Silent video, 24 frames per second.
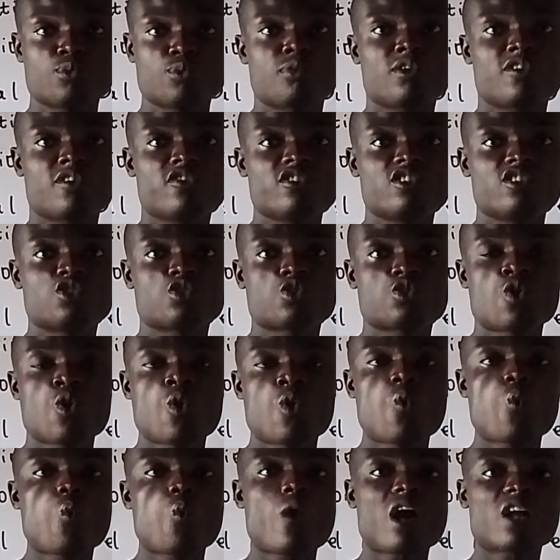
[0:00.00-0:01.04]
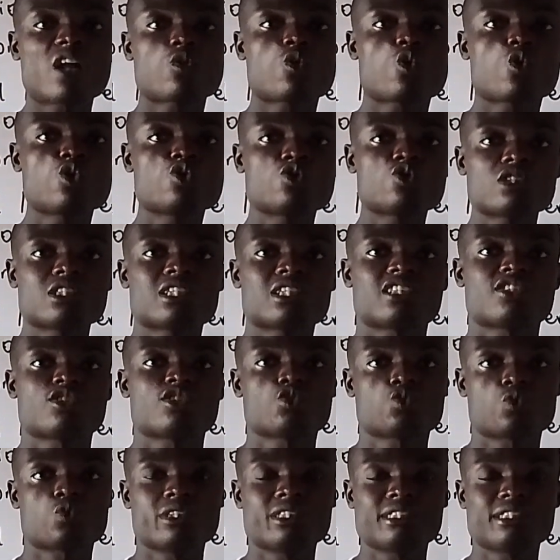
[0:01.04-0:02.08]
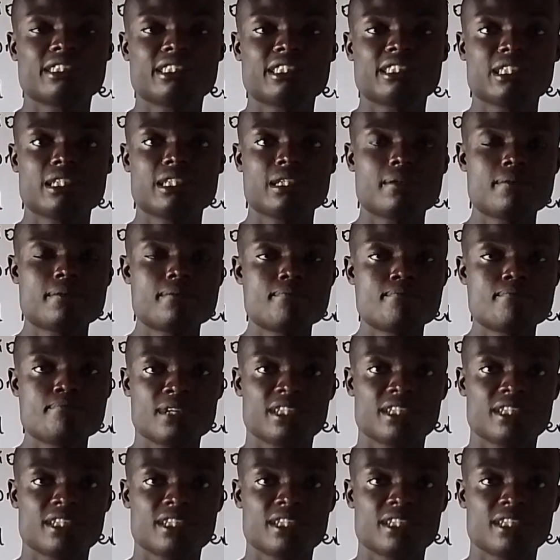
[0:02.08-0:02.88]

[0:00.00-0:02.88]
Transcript: 120 meters.